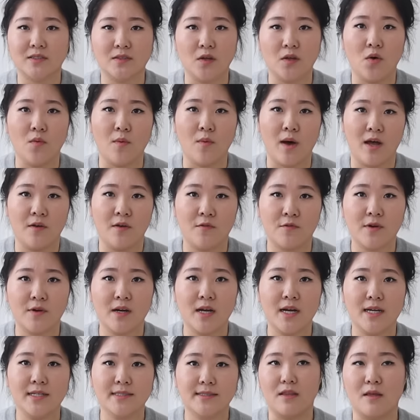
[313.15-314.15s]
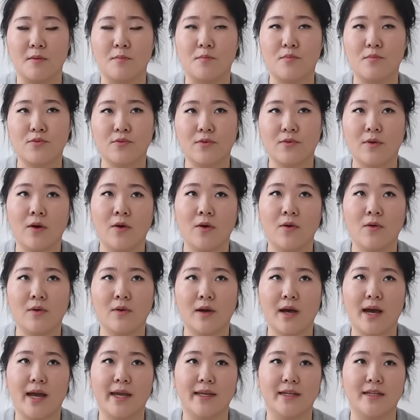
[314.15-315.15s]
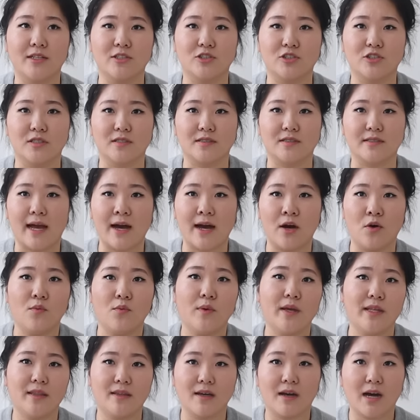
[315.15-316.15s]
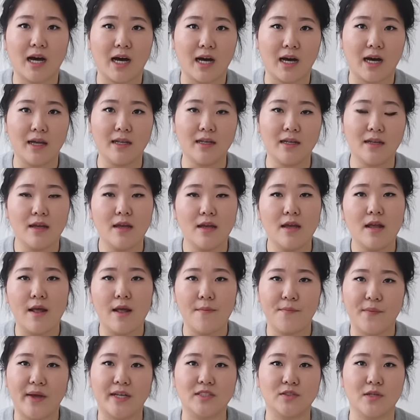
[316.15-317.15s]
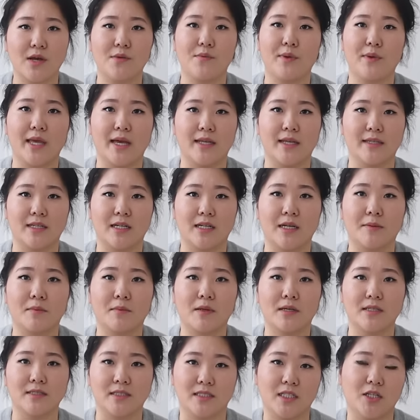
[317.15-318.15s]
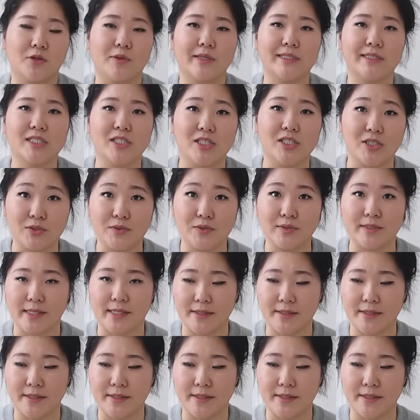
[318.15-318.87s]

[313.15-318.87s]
so well for us. The pro kind of just outweighed the con, and that's why we ended up continuing to use